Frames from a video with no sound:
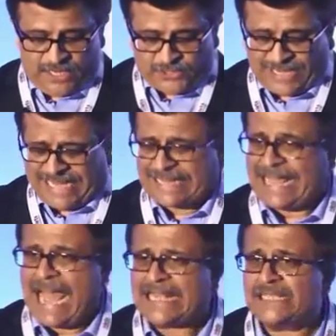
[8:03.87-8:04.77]
So I think
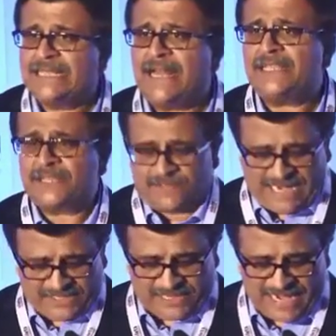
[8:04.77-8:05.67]
that is, that is, that
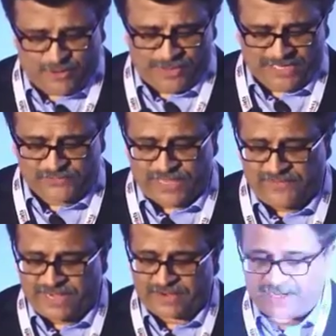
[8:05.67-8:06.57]
is, that to me is very,
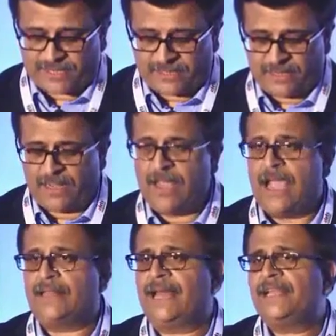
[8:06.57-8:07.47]
very critical,
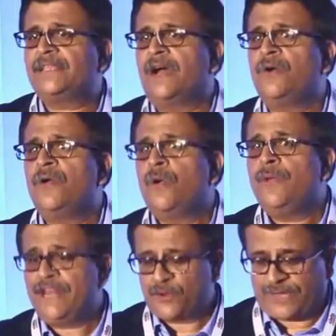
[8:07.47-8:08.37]
and that is how we
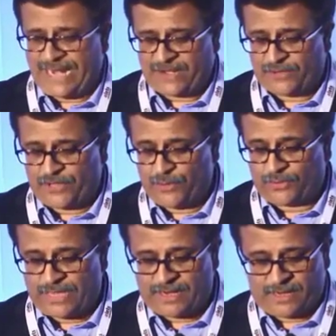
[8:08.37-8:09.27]
need to connect to the
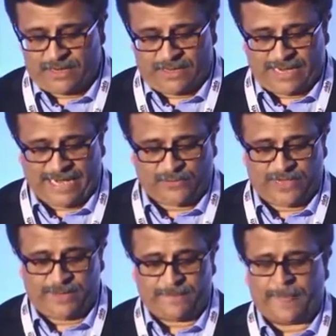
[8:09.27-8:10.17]
youth and get
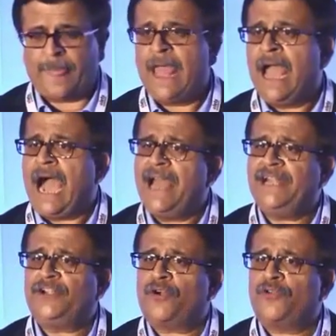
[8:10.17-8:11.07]
away. I
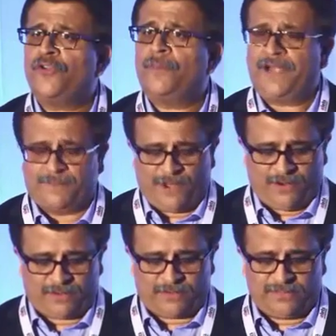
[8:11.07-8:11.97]
did talk to you a bit about
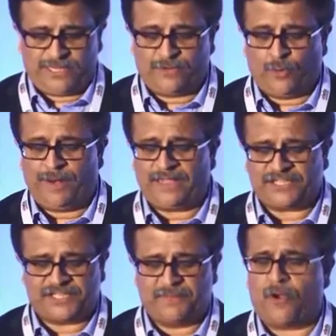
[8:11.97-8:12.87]
the
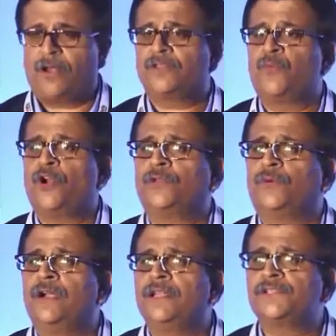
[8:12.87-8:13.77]
globalization models, what the
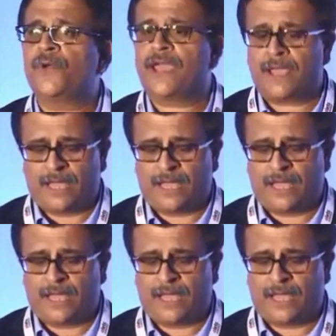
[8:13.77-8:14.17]
world is doing.